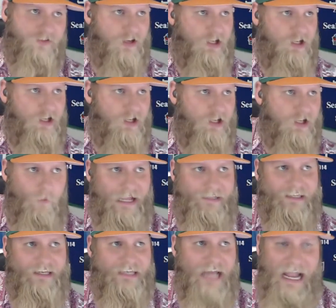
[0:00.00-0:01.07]
going to go up again
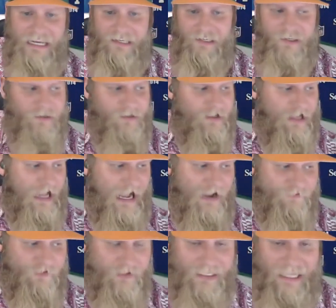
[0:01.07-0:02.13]
tonight
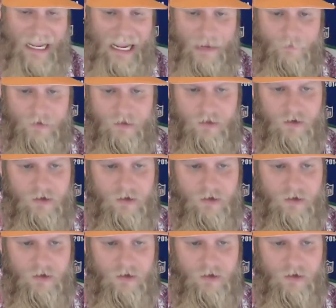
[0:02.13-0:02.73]
after the game.